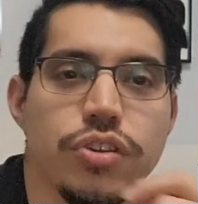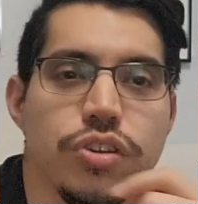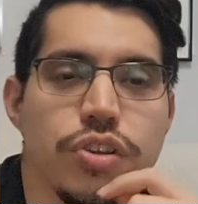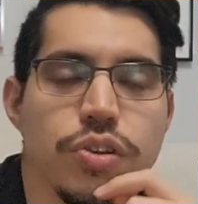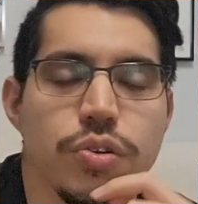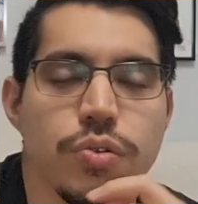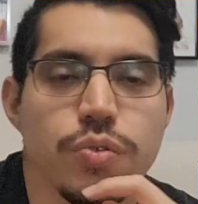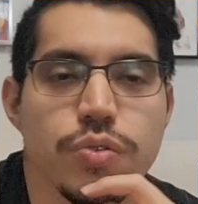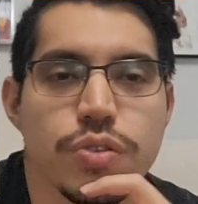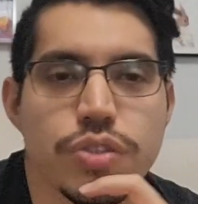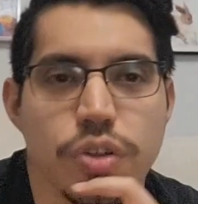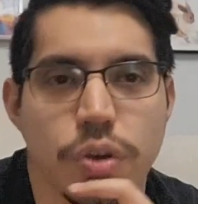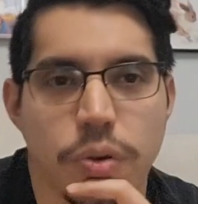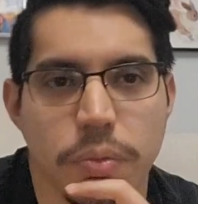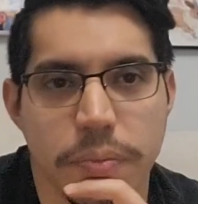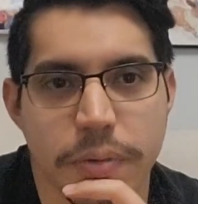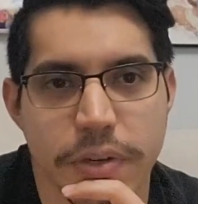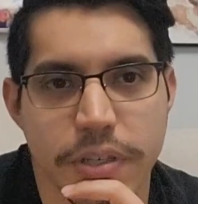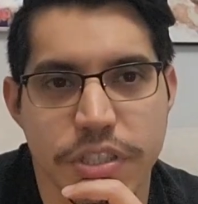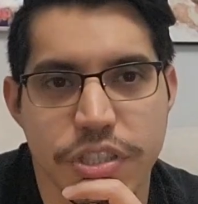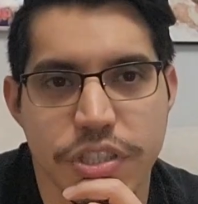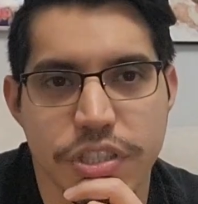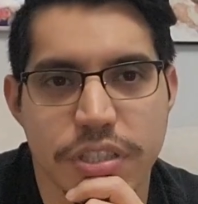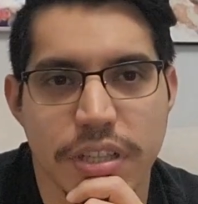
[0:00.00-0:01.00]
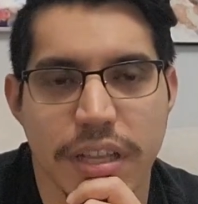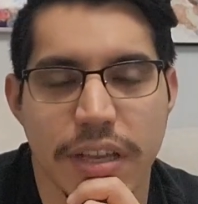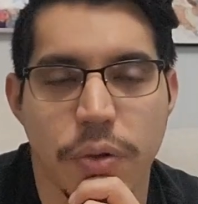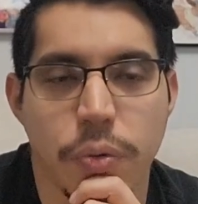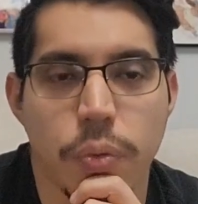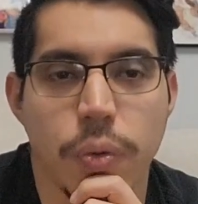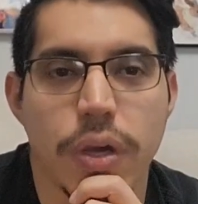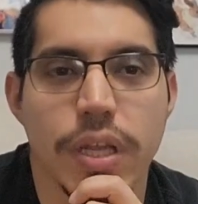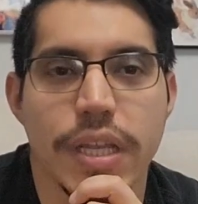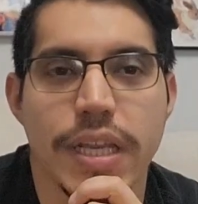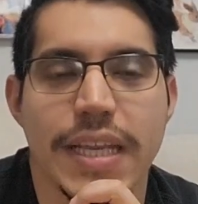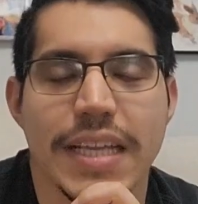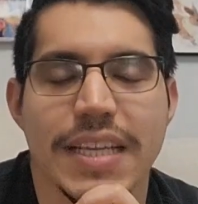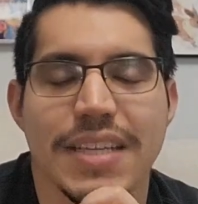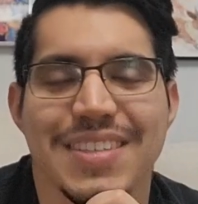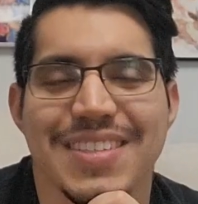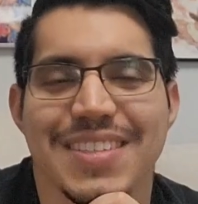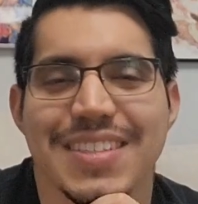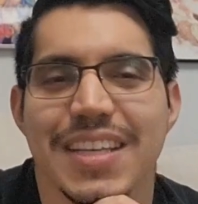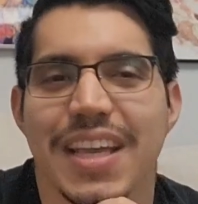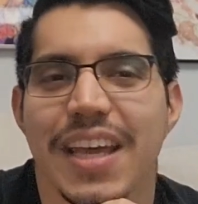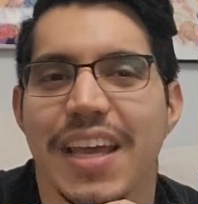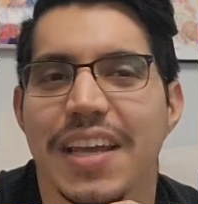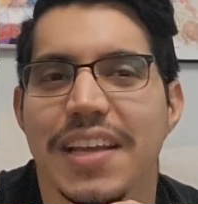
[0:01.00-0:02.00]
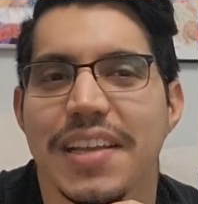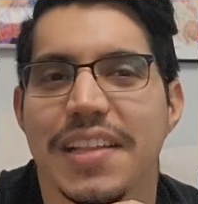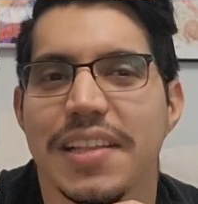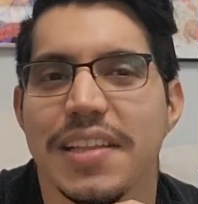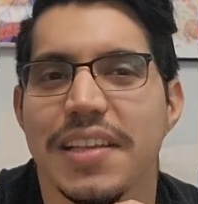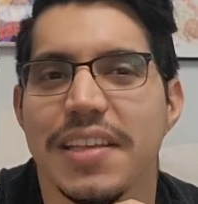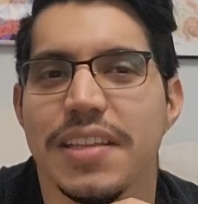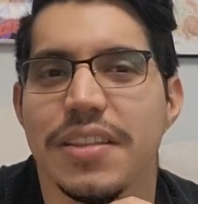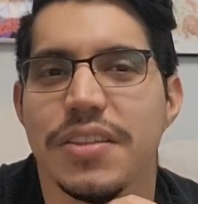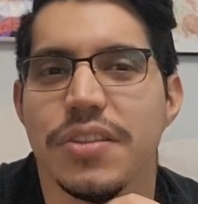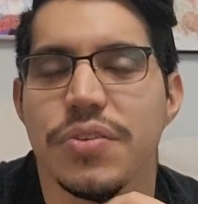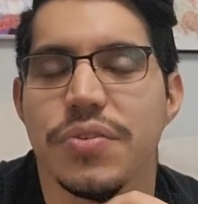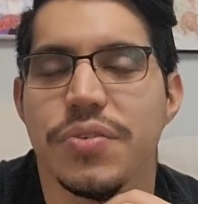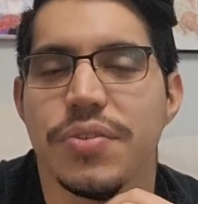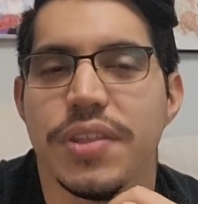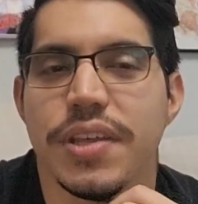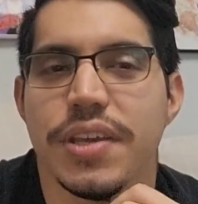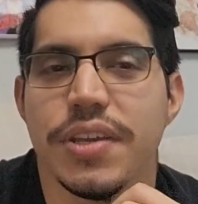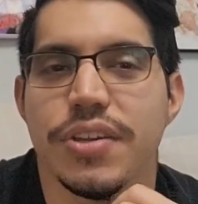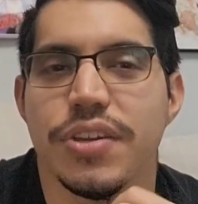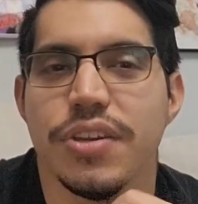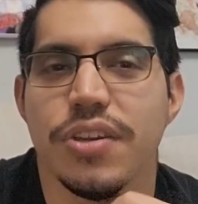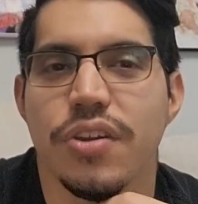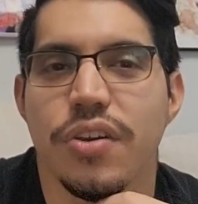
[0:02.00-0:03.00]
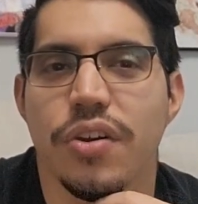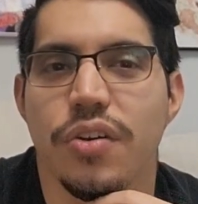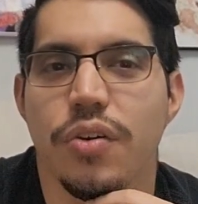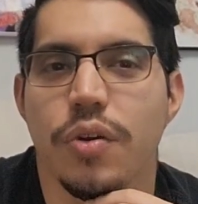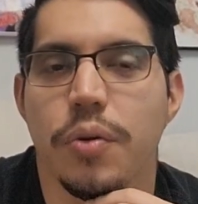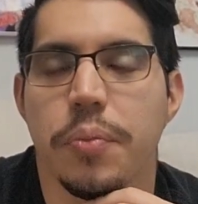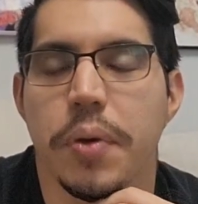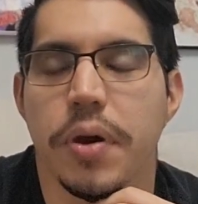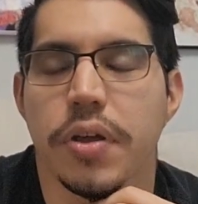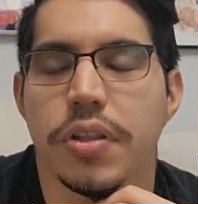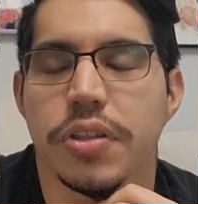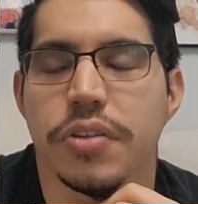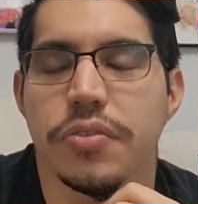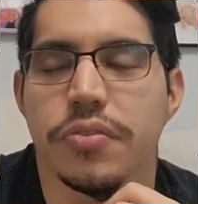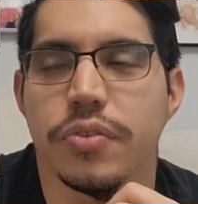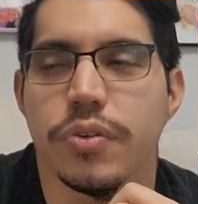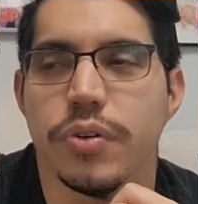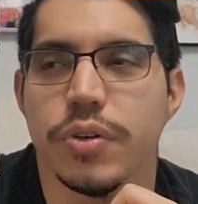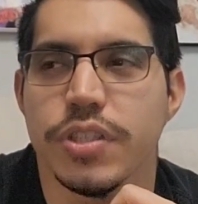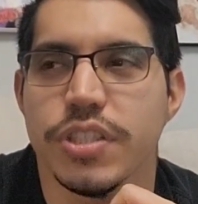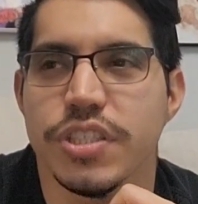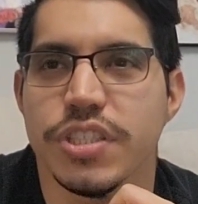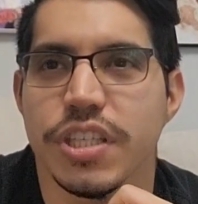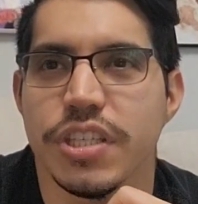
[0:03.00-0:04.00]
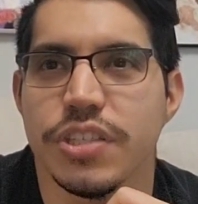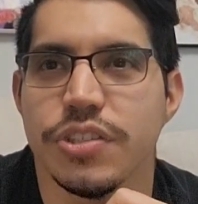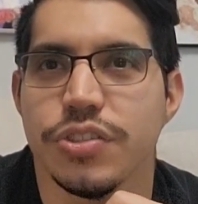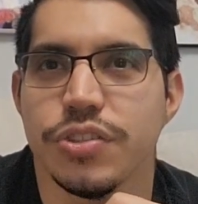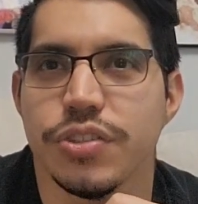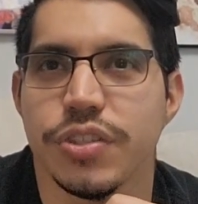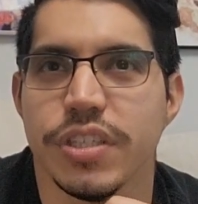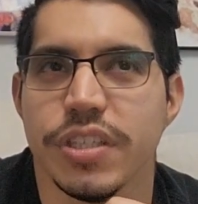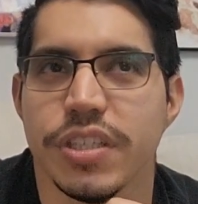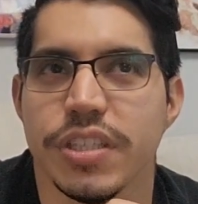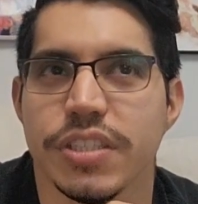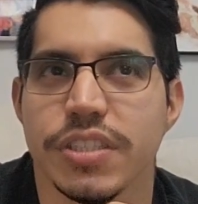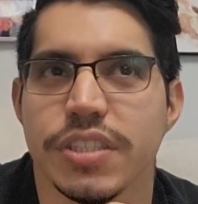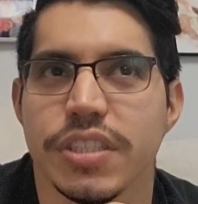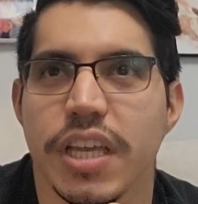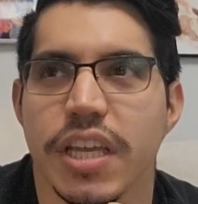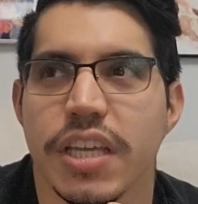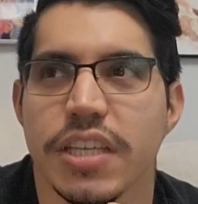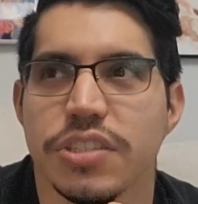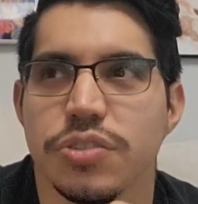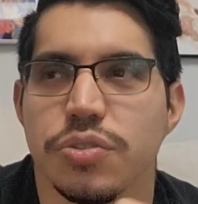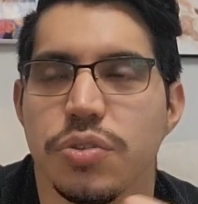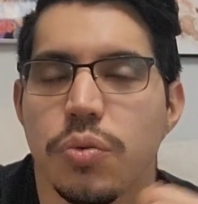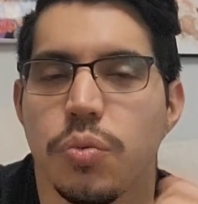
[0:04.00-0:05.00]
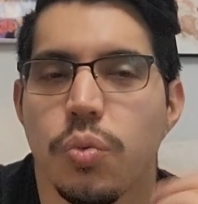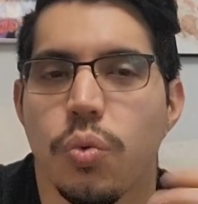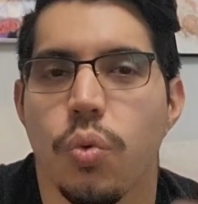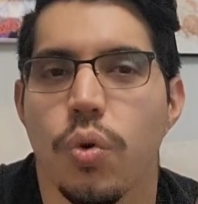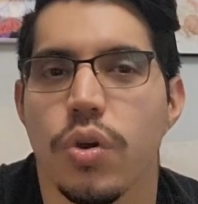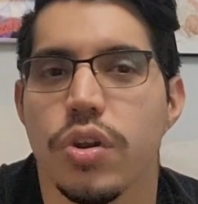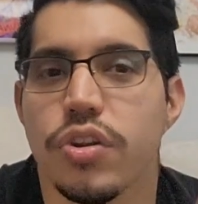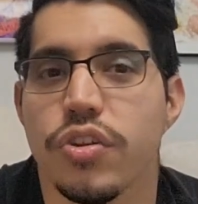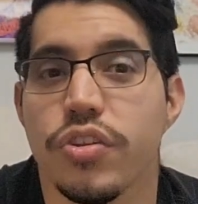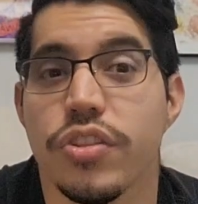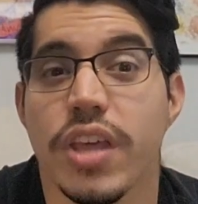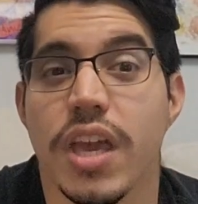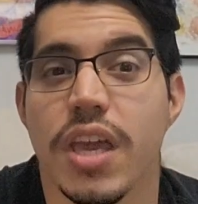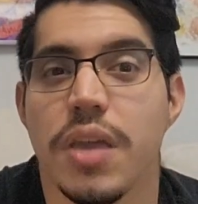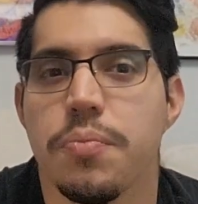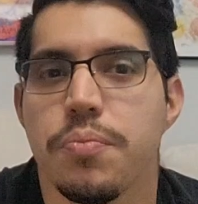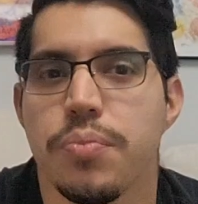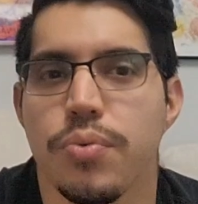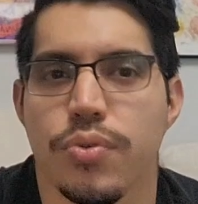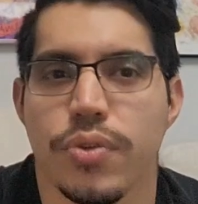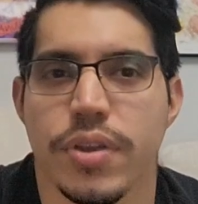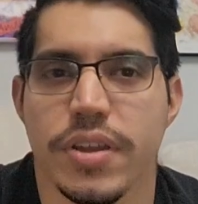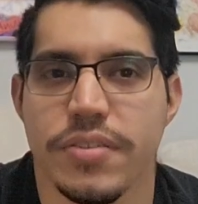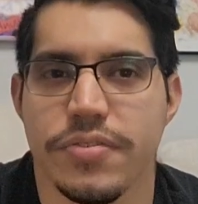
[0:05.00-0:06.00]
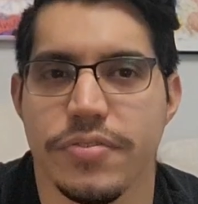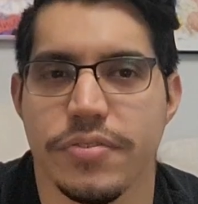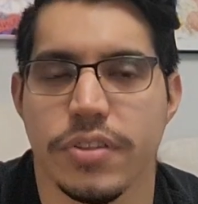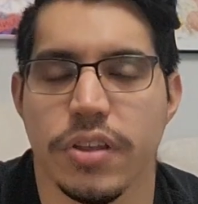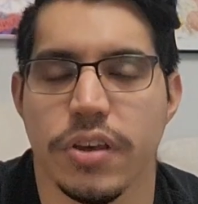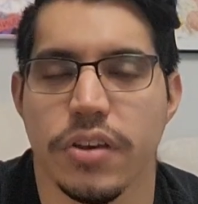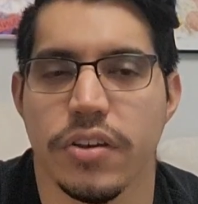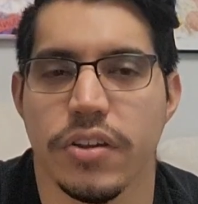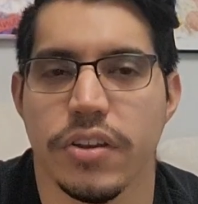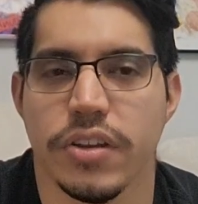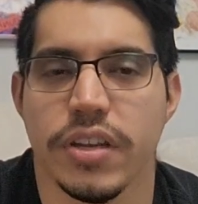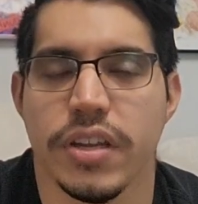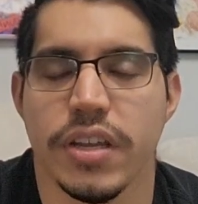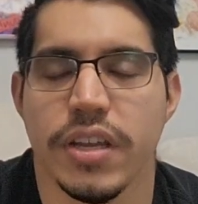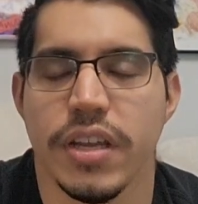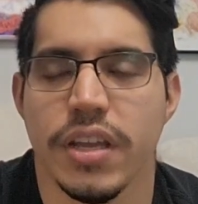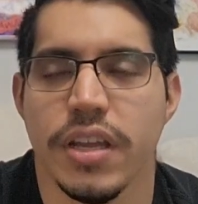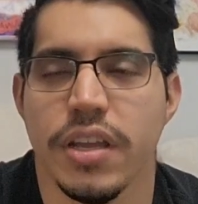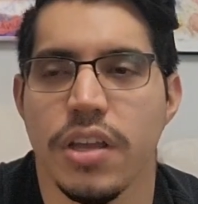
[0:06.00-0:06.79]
knew so much. Like, what exactly do they know about the Void Century in this case? What are they briefed on?